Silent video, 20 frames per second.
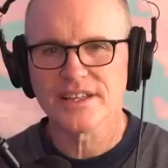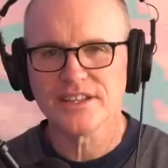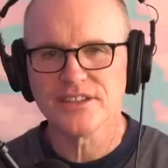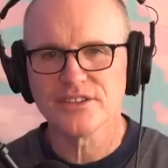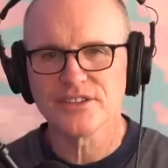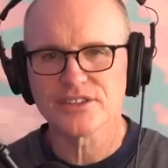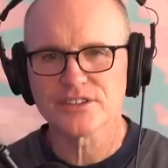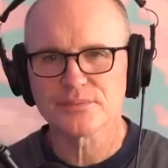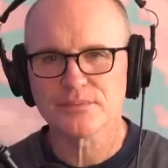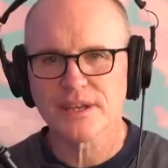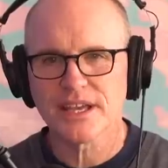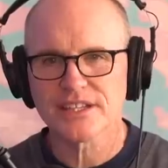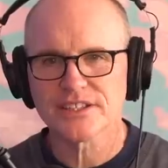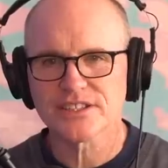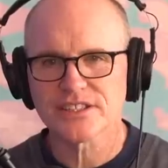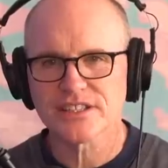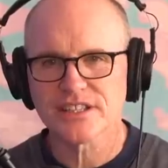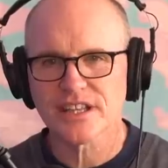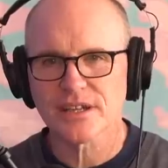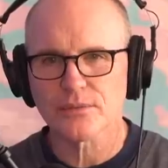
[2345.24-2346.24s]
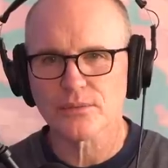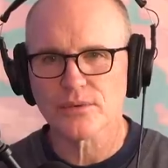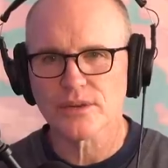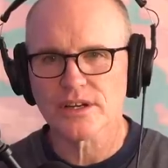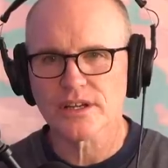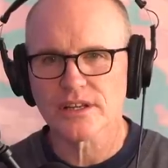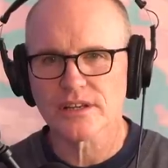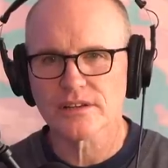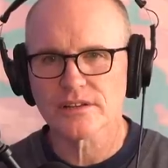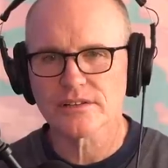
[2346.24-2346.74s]
and you just mentioned that one
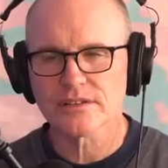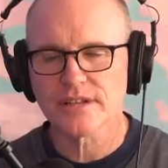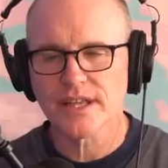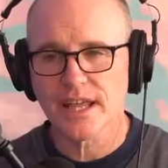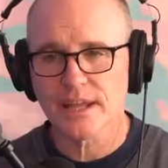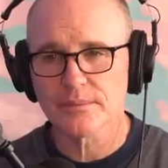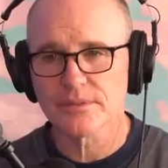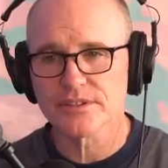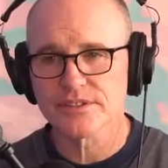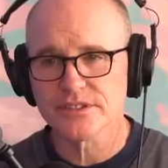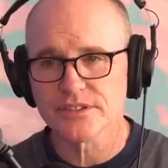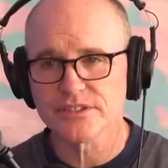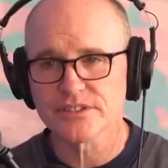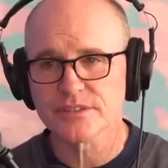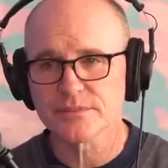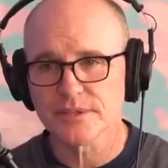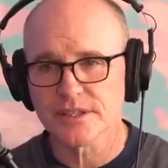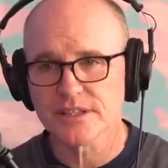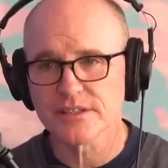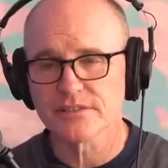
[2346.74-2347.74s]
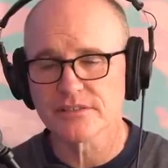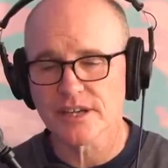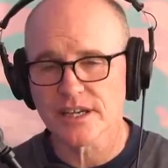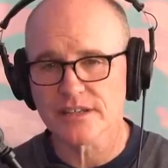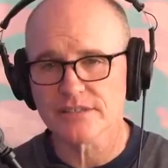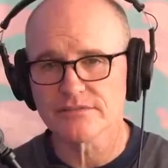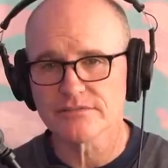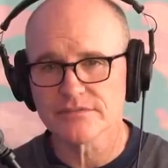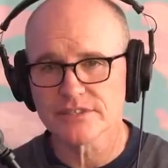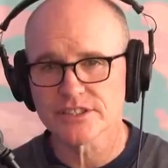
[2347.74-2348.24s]
of your neighbors used to be the
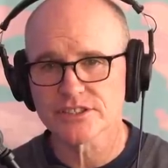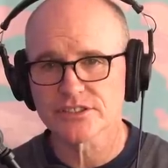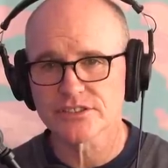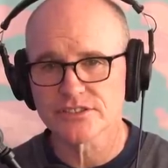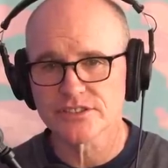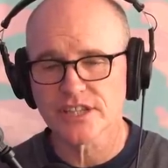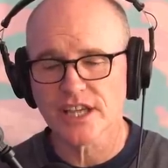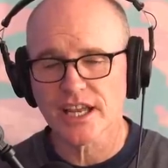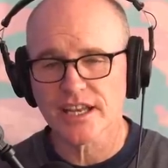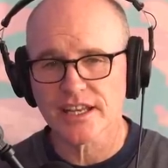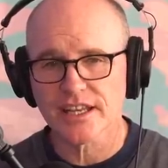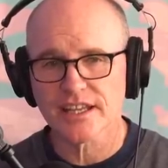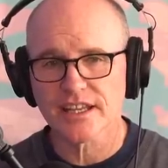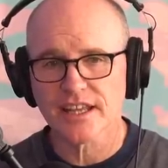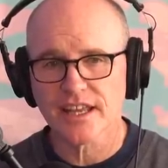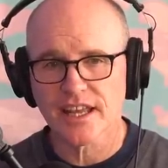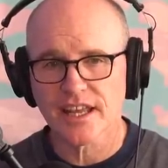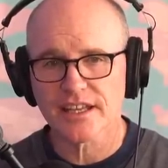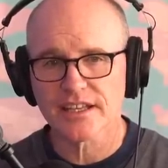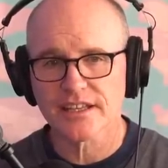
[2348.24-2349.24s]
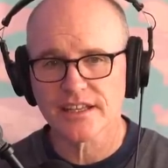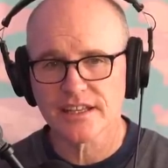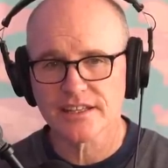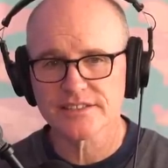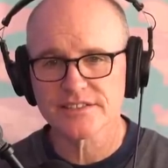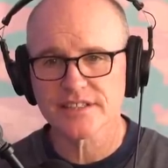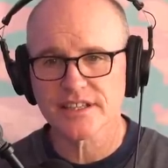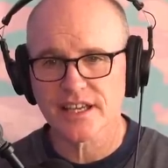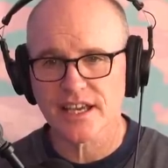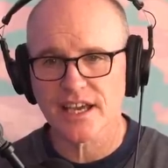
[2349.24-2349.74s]
great Richard Jenny, and
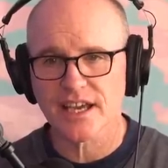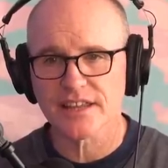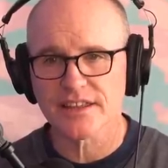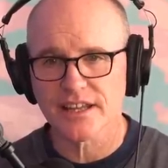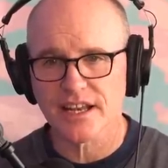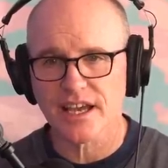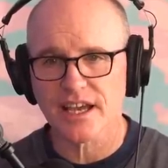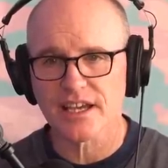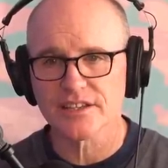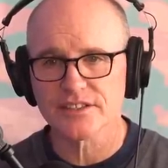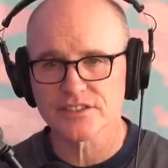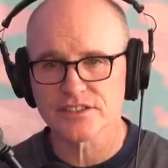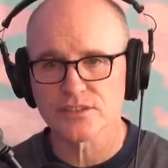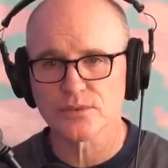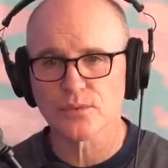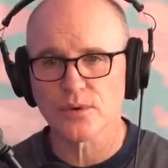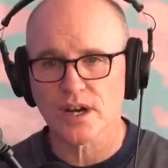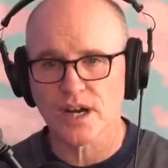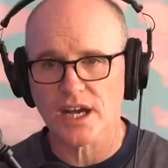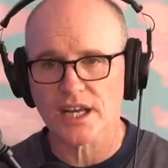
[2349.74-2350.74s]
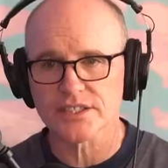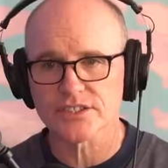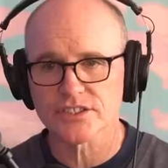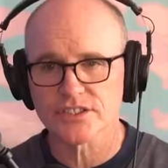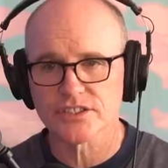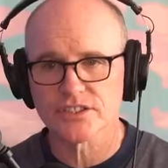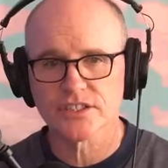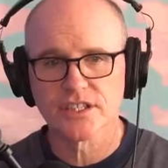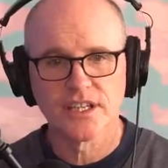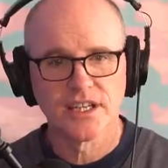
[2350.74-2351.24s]
he's a guy that I used to
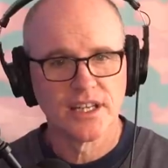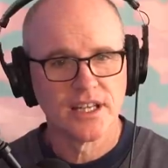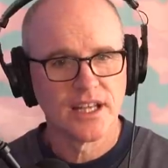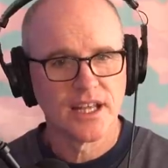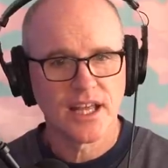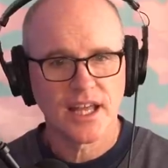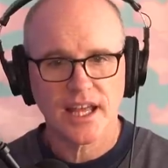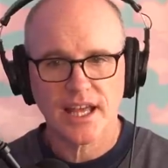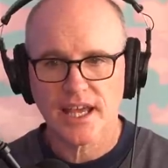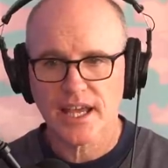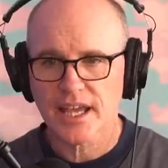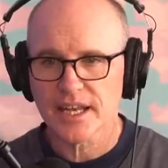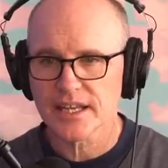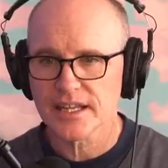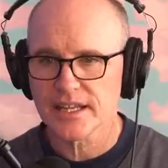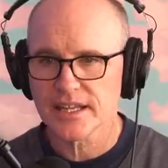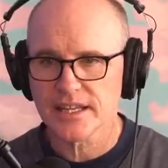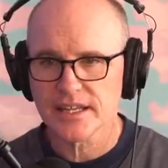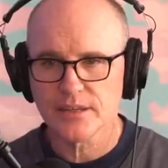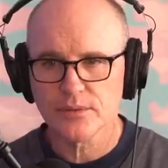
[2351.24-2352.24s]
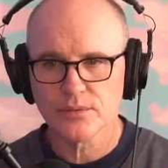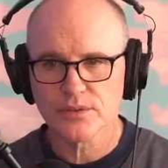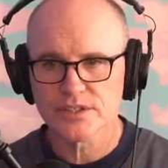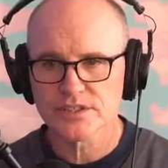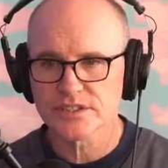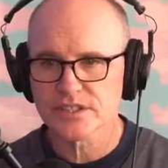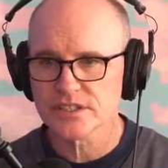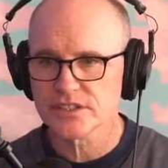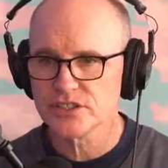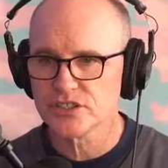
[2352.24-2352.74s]
watch, and he
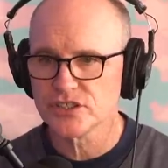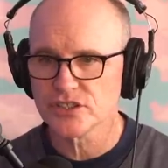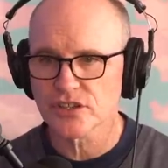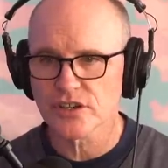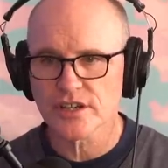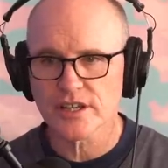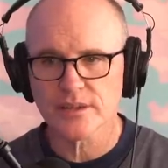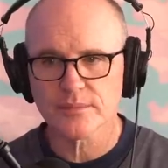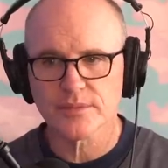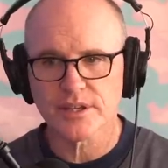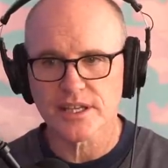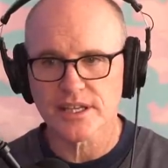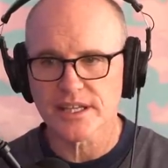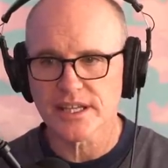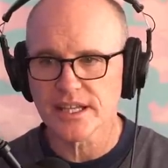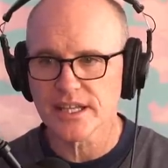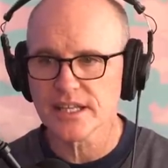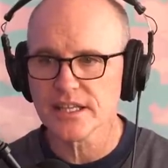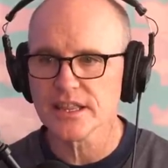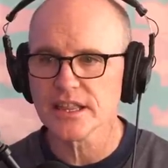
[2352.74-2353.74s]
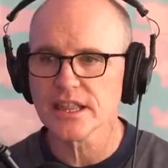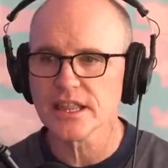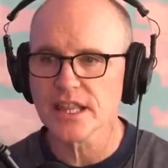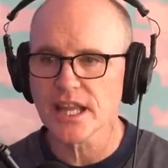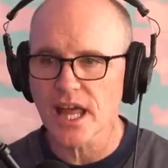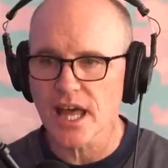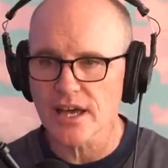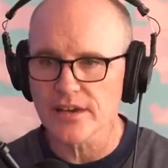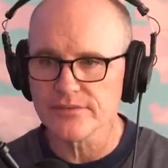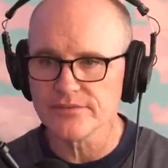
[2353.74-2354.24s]
was a journeyman. He
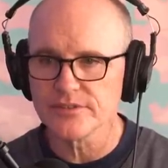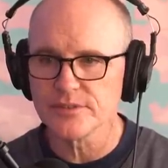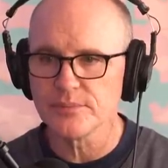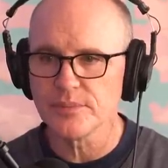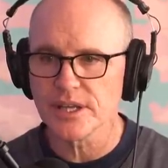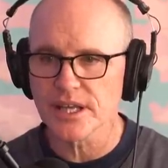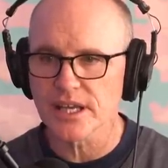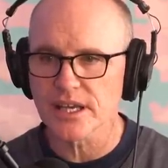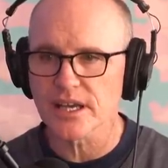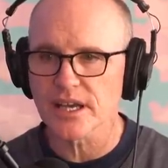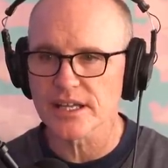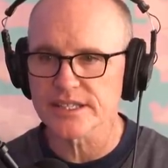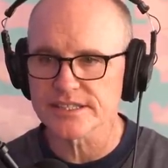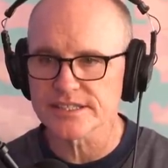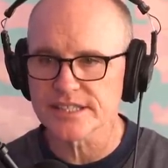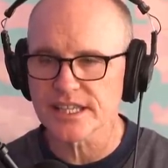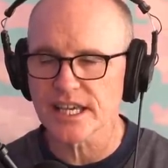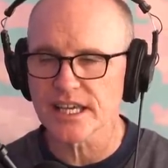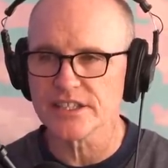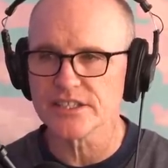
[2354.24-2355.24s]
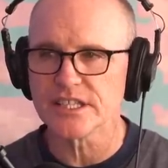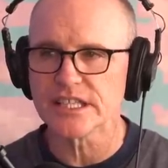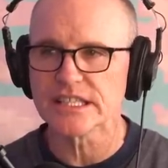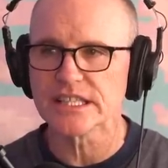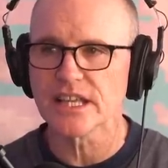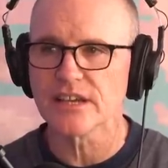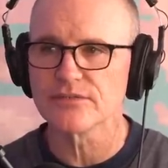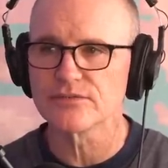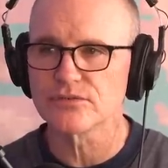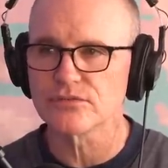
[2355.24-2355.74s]
loved being on stage. He
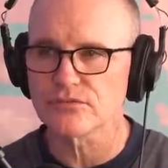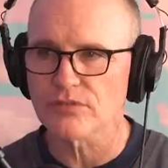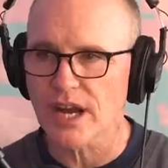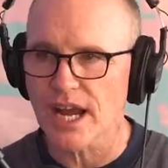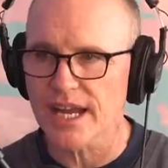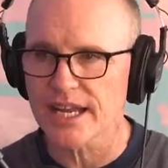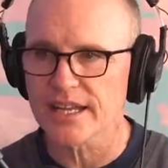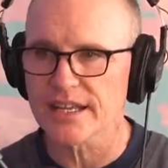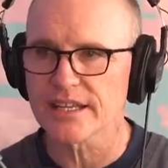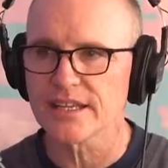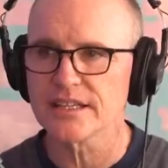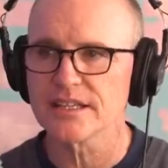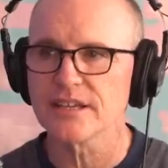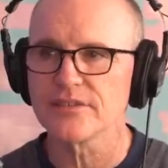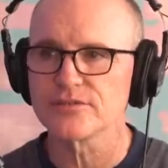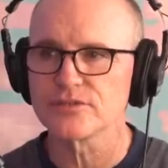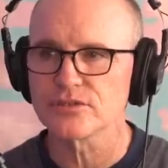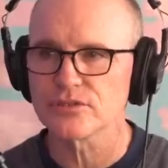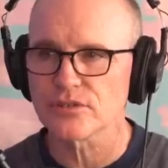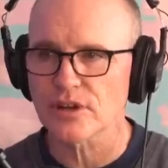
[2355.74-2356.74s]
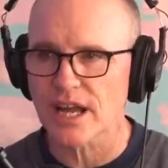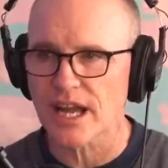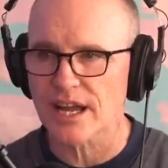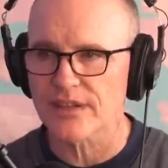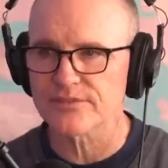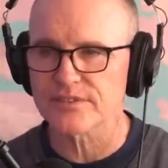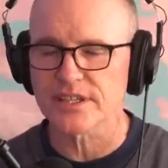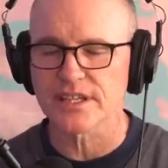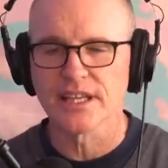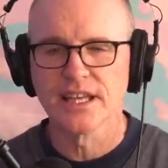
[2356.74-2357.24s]
loved writing. He loved
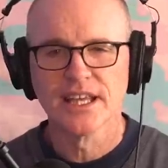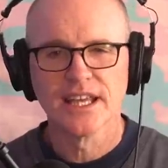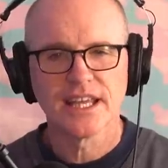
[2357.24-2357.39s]
crafting.